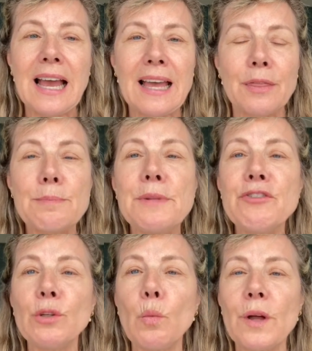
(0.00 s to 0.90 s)
and the
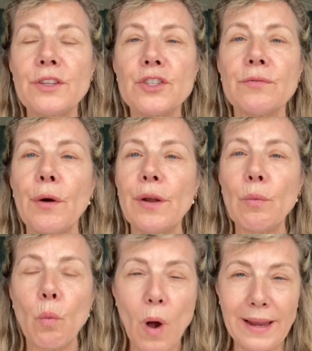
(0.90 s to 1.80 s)
mineral ones are very
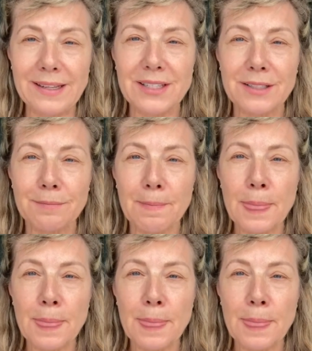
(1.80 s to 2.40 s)
white.